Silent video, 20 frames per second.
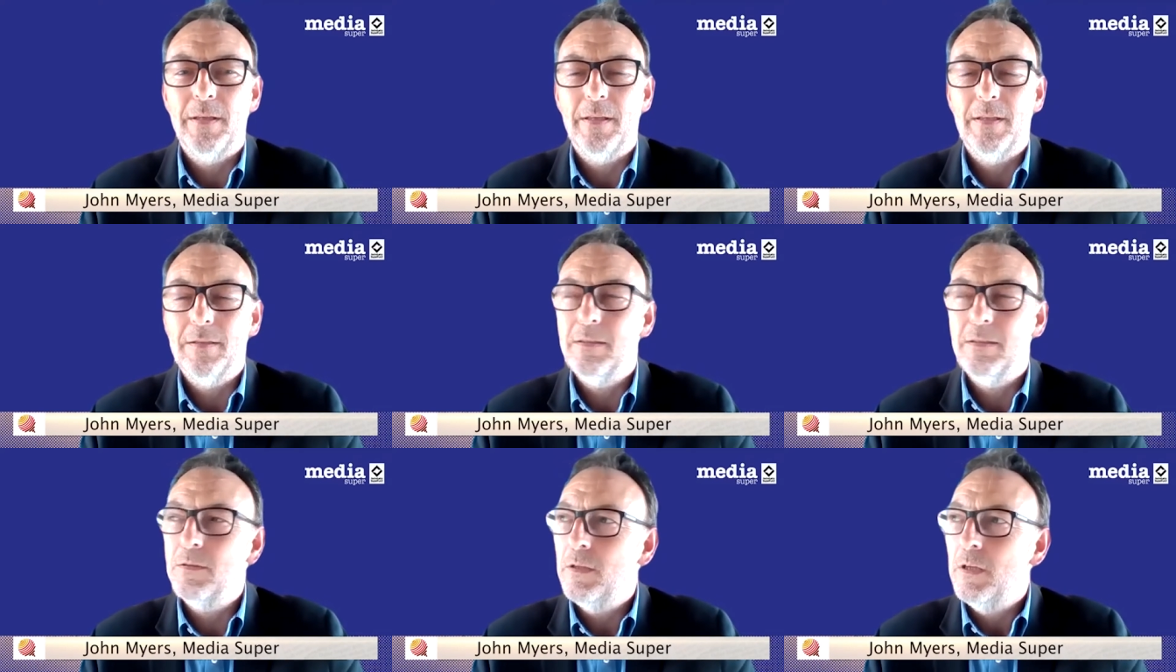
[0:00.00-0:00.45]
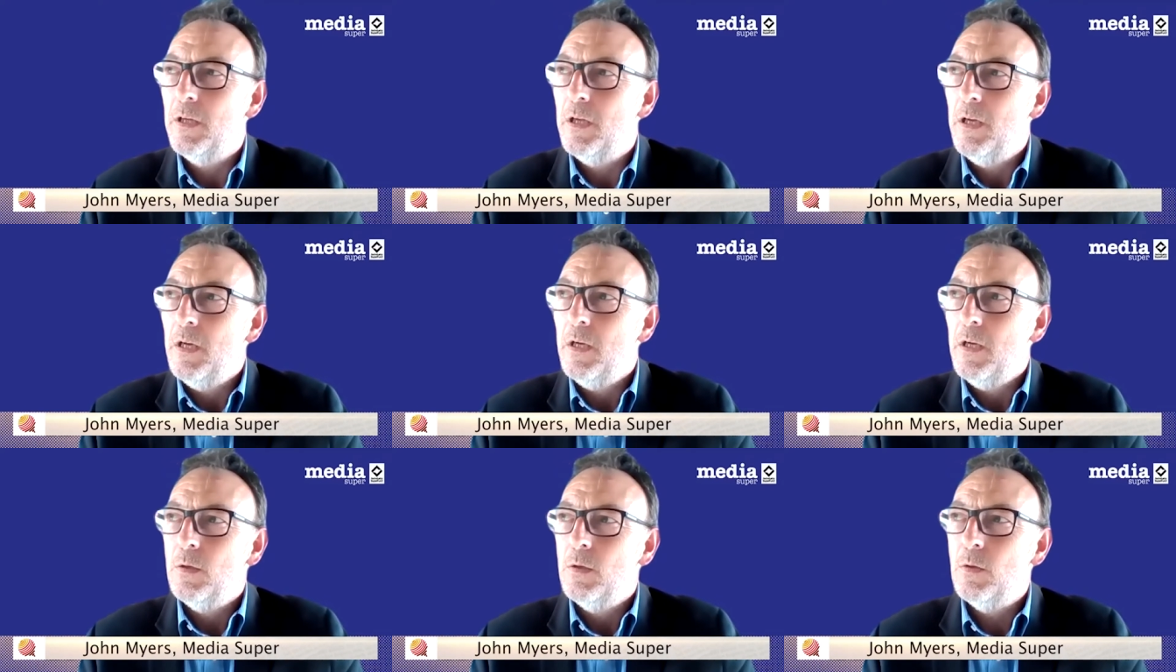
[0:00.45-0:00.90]
And
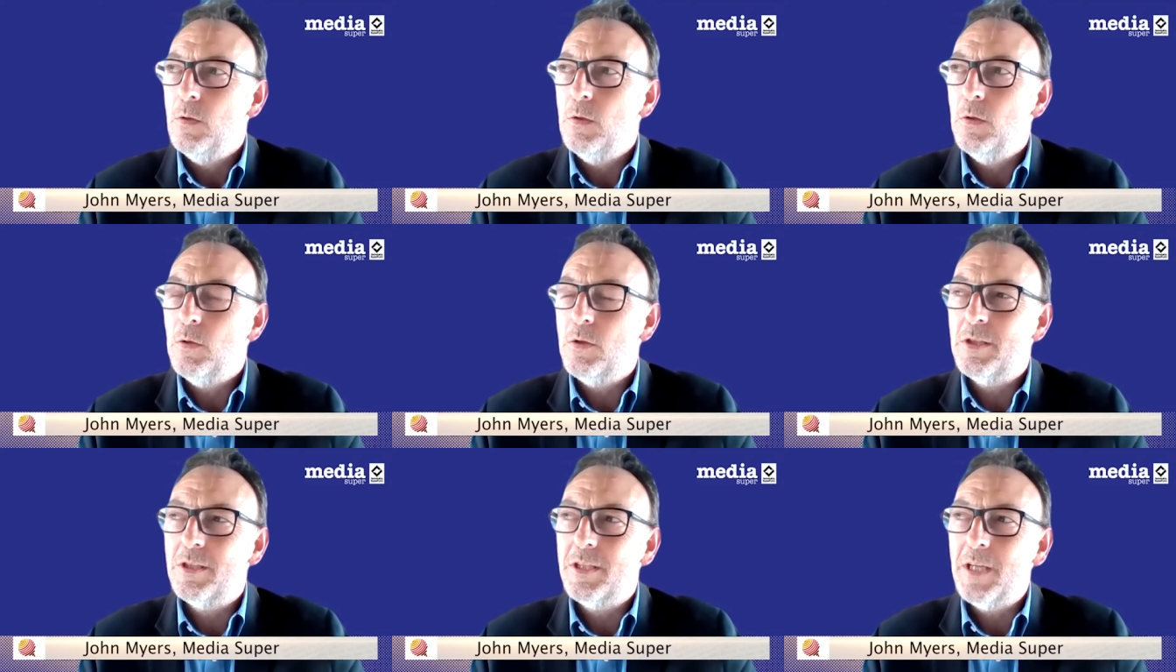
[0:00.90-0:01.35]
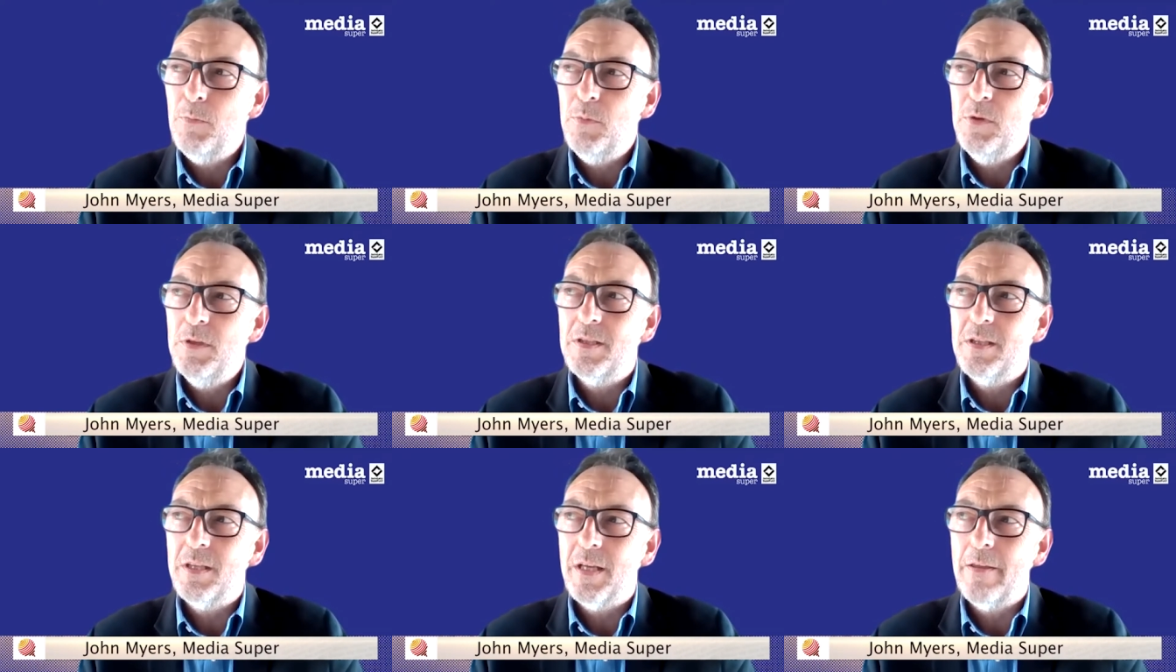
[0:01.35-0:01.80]
look, some
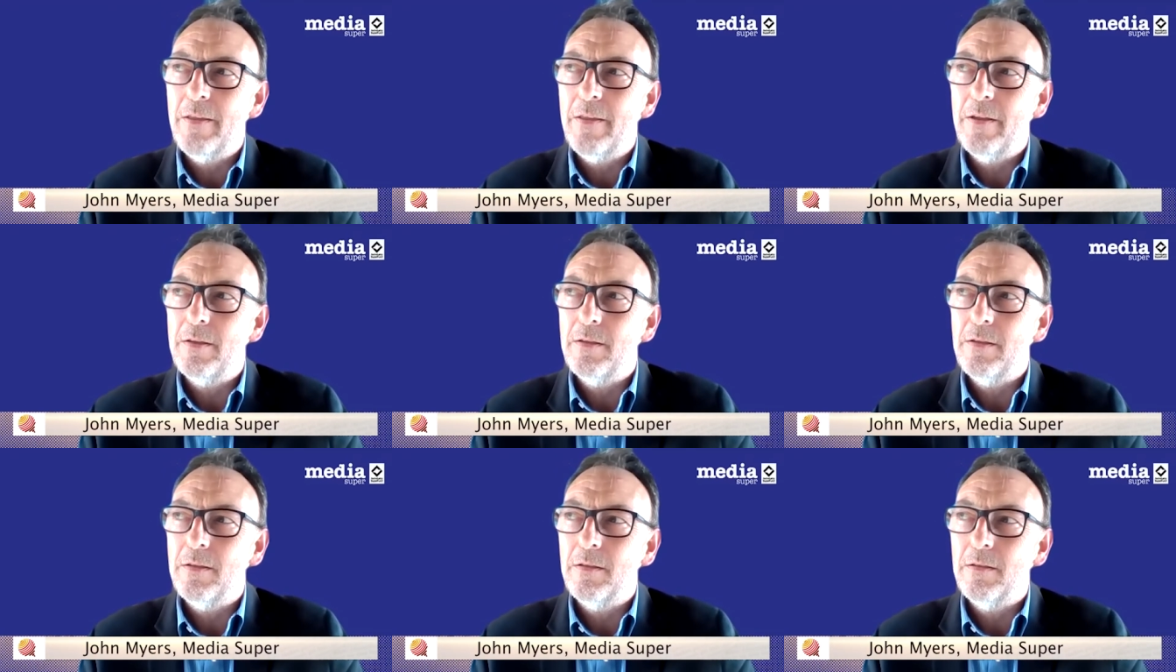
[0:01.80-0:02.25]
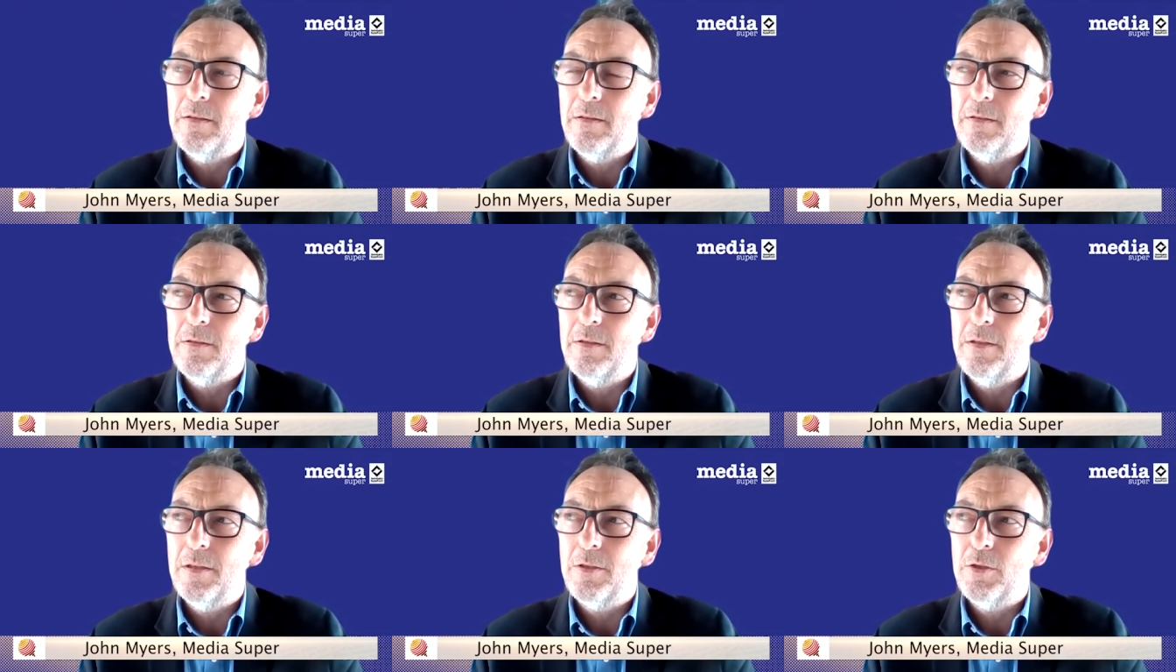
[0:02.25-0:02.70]
would say that
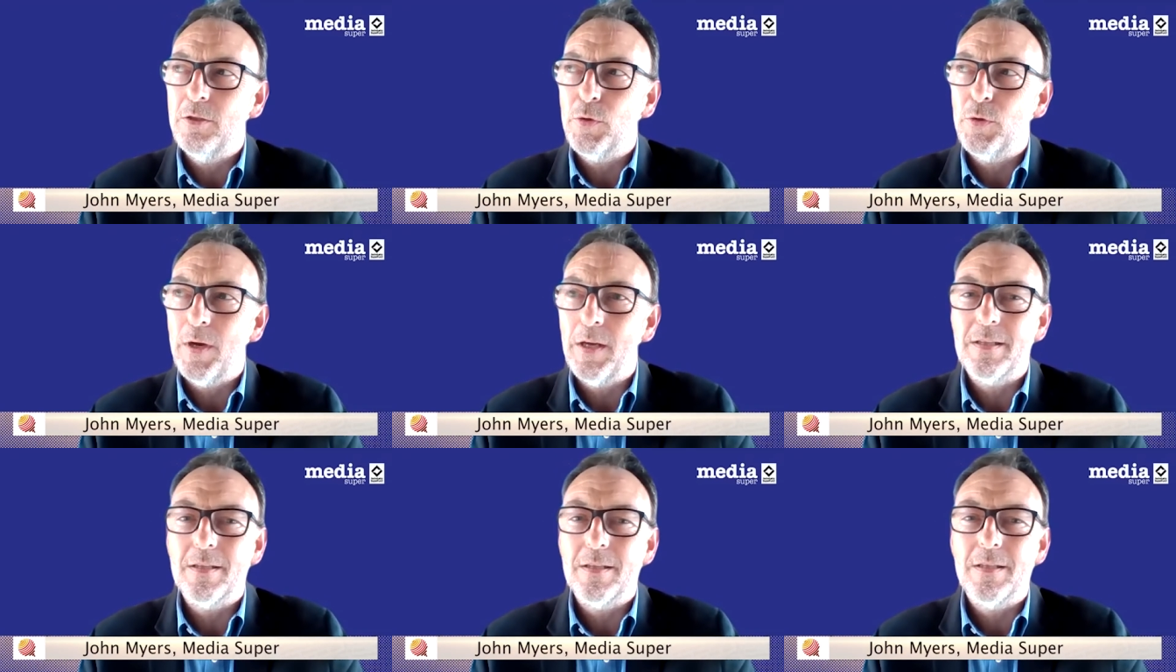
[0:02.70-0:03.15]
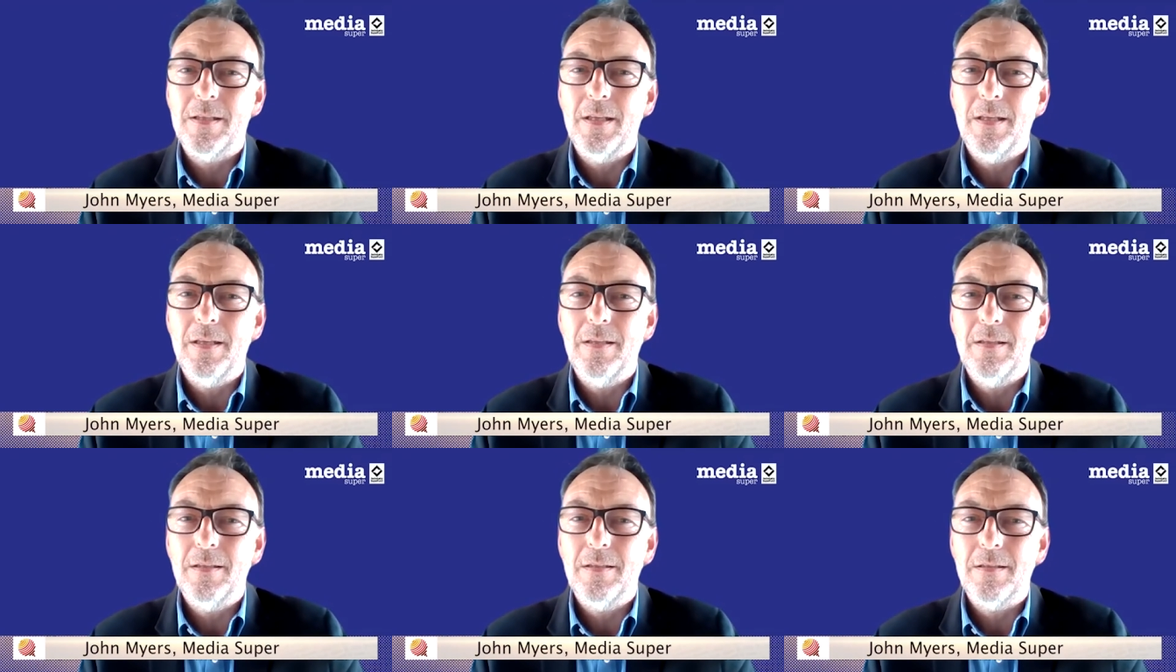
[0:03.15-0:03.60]
the trust
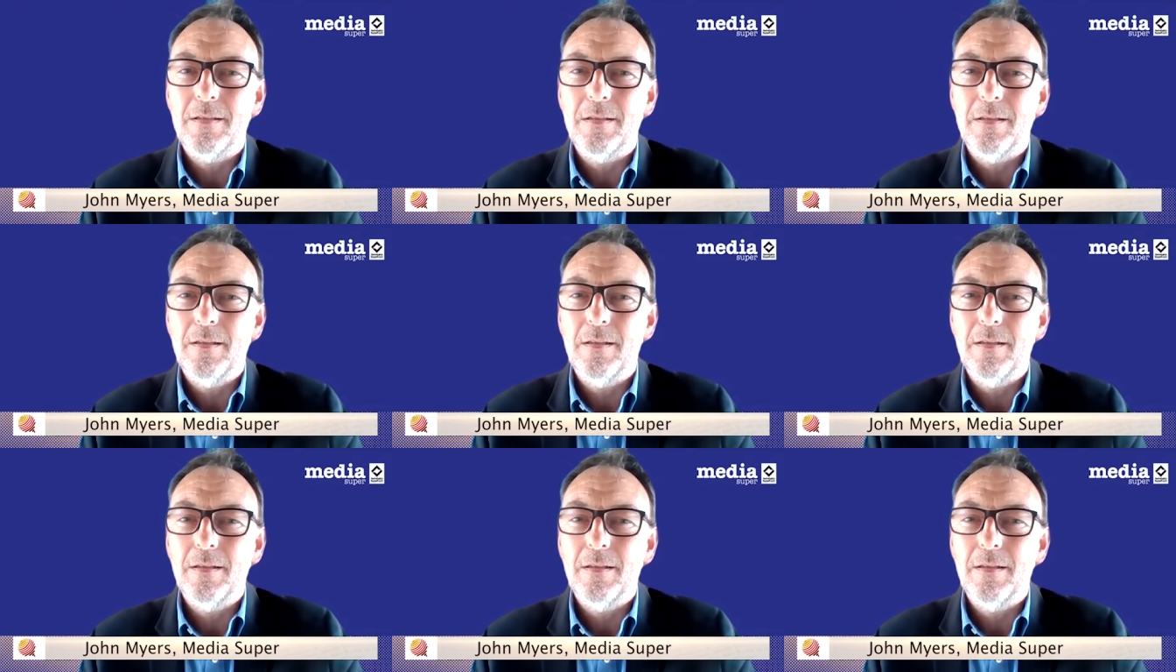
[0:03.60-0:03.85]
is